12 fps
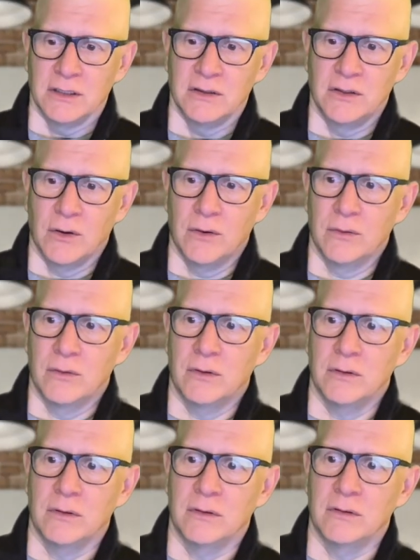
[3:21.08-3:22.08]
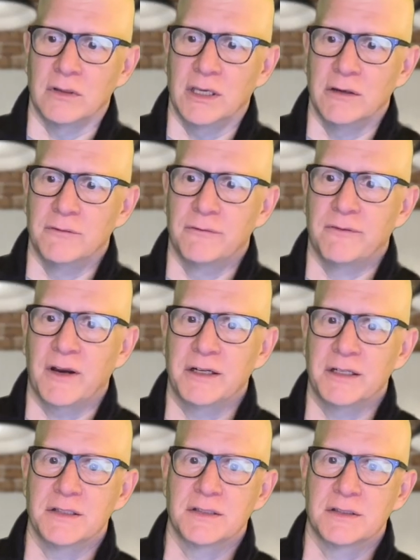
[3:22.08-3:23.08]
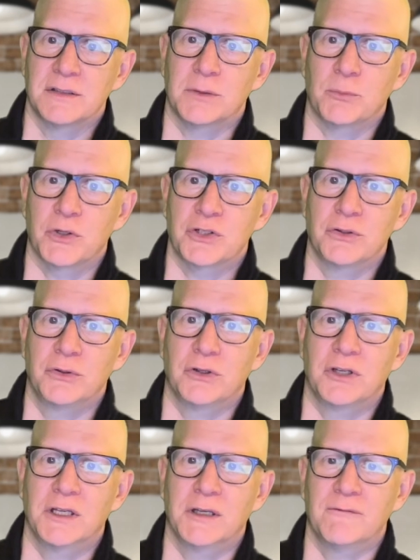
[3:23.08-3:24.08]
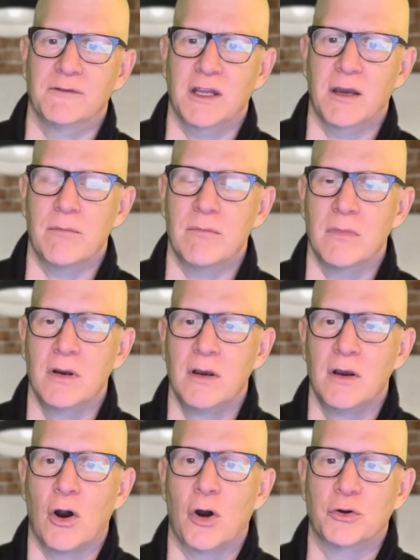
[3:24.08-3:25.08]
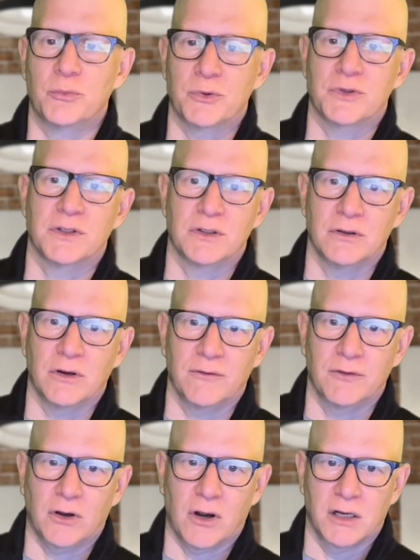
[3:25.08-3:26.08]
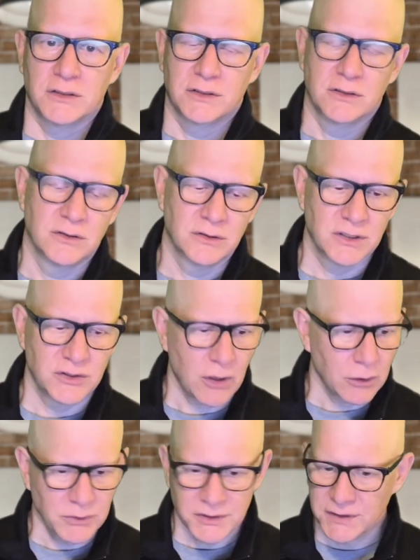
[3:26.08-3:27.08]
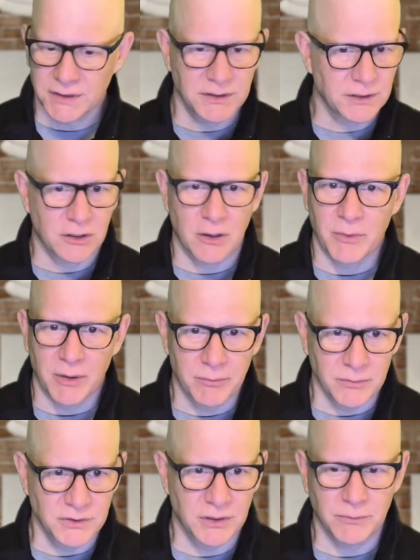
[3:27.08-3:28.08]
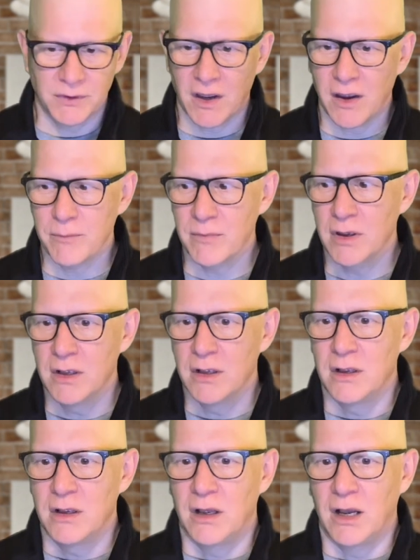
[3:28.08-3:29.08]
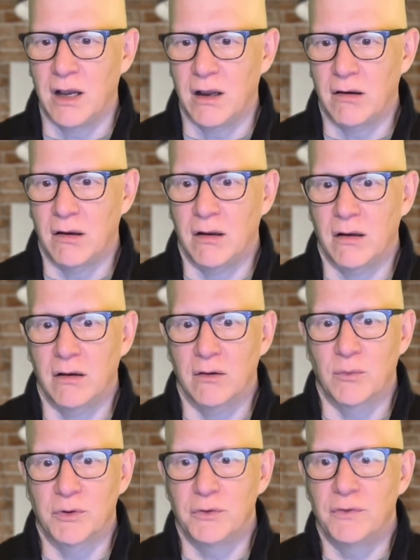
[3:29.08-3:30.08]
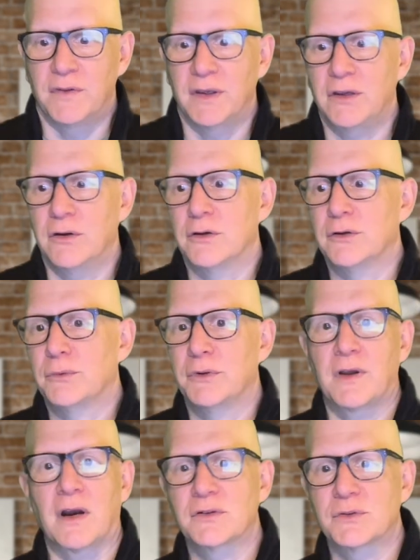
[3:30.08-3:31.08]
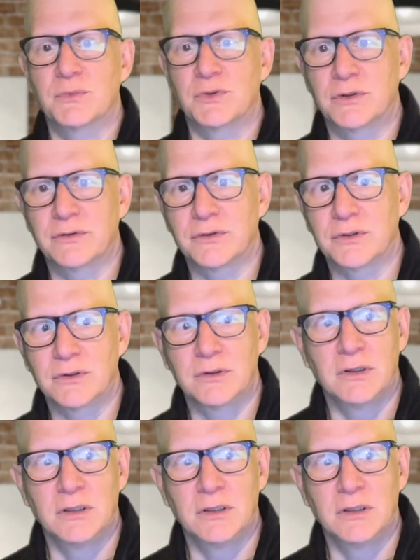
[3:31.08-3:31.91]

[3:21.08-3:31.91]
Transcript: don't give finance the impression you can give them 100% of the cost. There's always things that come up. Sometime when you think you're going to retire some server,